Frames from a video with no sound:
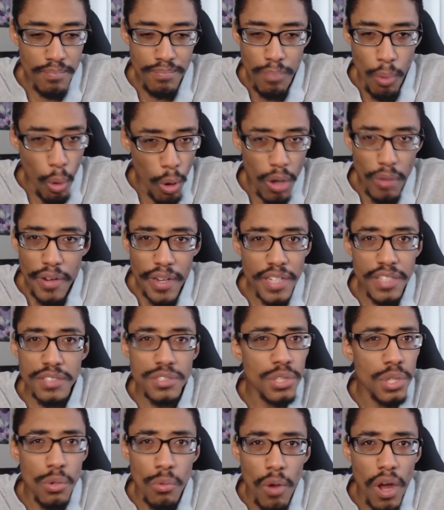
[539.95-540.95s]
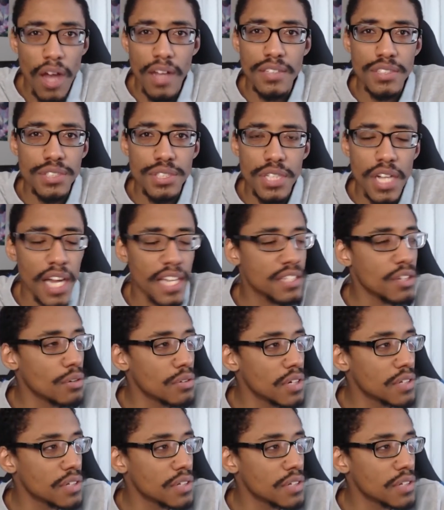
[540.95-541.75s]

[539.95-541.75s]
boring to watch. I don't